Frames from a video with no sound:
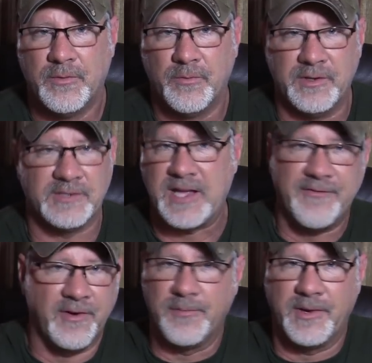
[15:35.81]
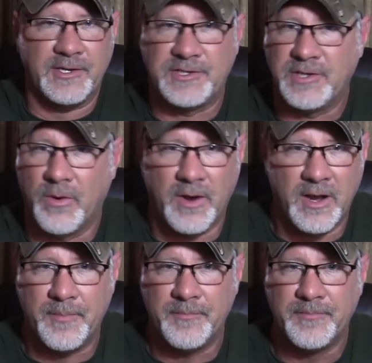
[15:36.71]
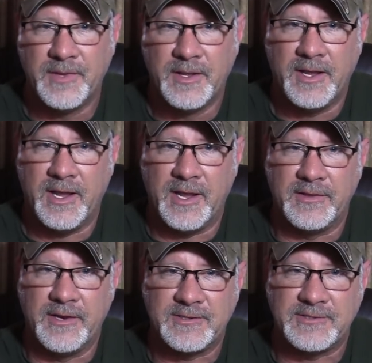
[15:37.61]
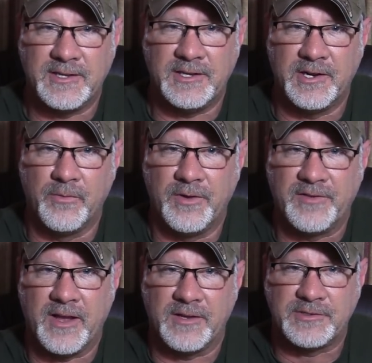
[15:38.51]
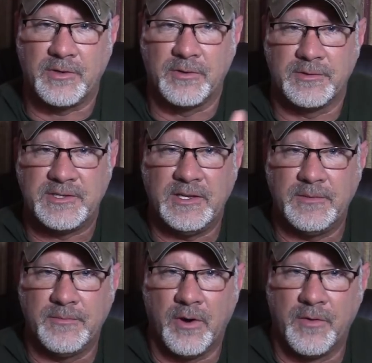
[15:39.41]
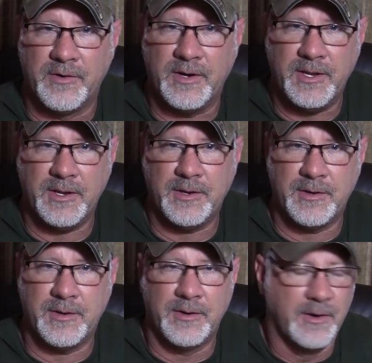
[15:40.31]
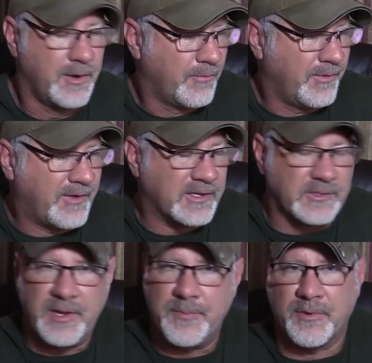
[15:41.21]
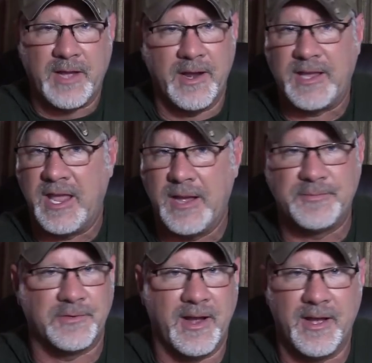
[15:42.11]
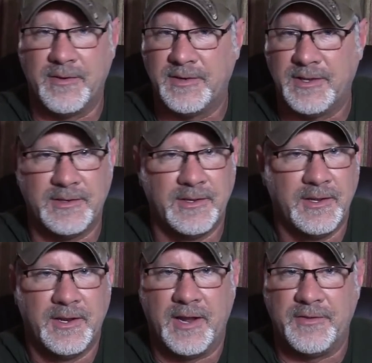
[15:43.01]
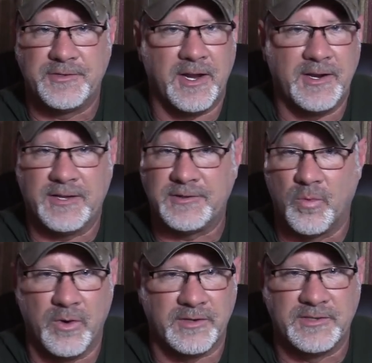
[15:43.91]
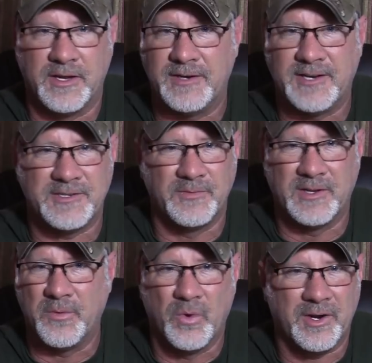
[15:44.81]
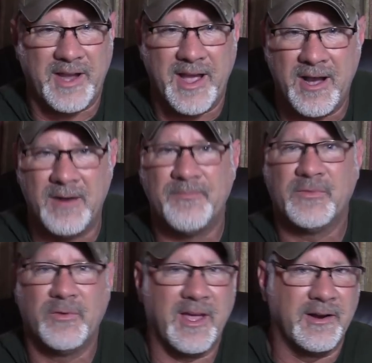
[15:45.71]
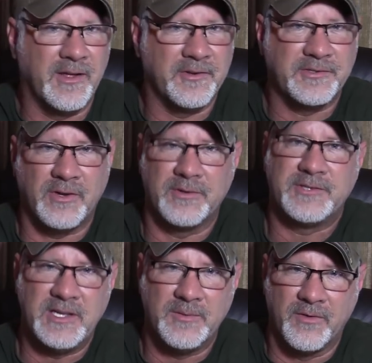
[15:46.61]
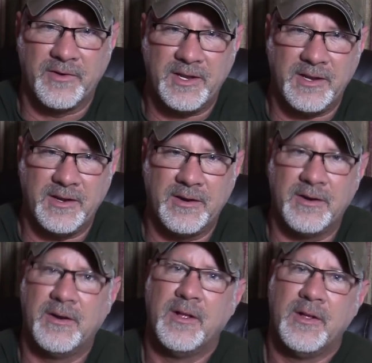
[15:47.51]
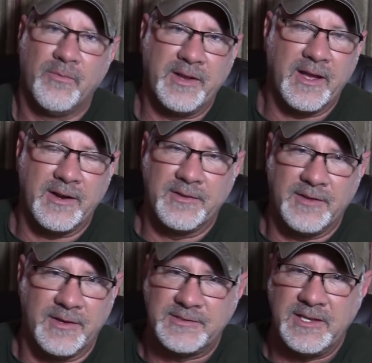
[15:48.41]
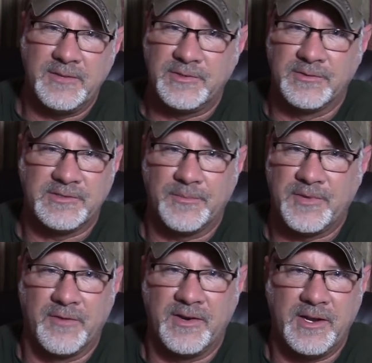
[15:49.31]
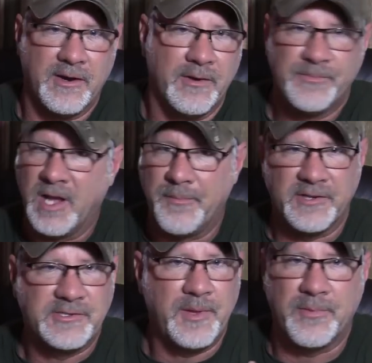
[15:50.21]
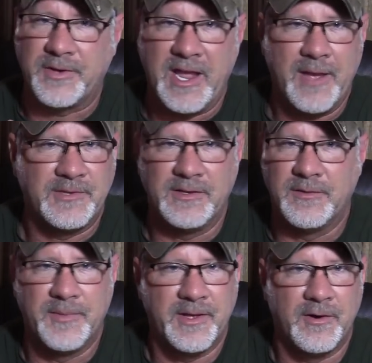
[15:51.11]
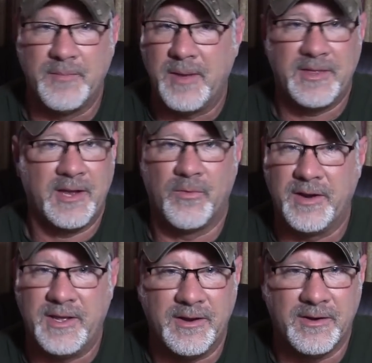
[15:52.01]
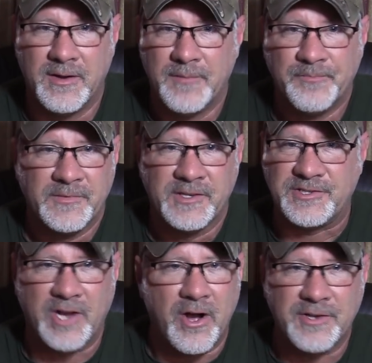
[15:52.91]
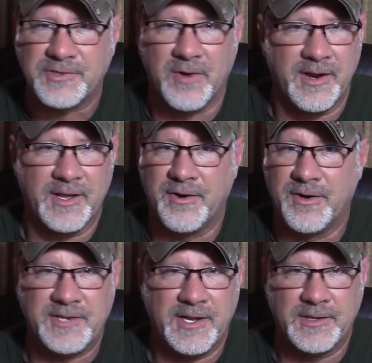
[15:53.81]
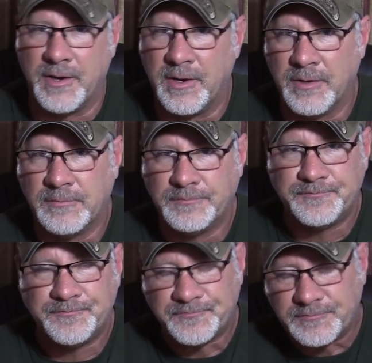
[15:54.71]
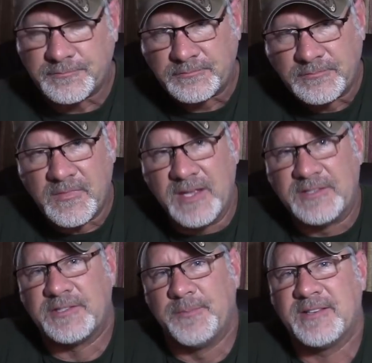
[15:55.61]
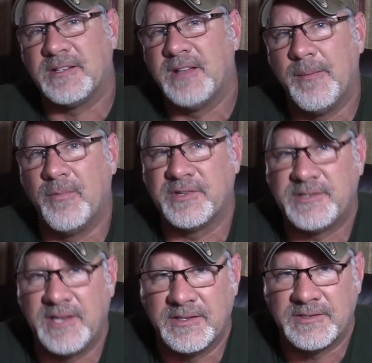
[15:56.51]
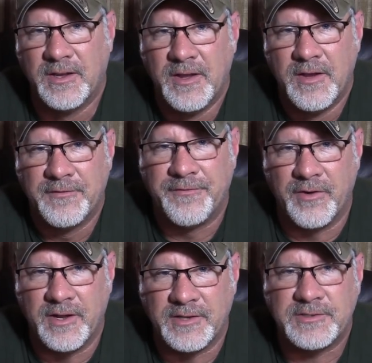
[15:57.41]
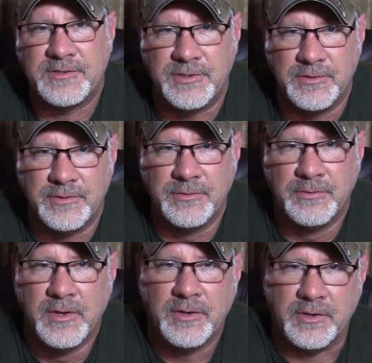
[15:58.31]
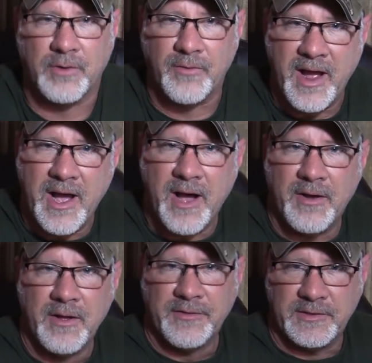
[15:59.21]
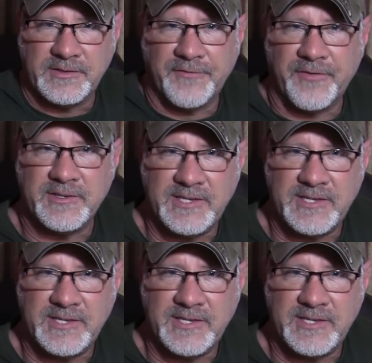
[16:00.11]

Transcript: we just have everybody show up, and the next thing you know, we've got a solar team over here, we've got some people kind of camped around it, and they're trying to get their work done, it doesn't really work out. We got another solar team over here, we got a team doing something over here, a bunch of people camped in the middle, maybe they don't want to hear saws running all day long. It just makes a lot more sense for us to corral the different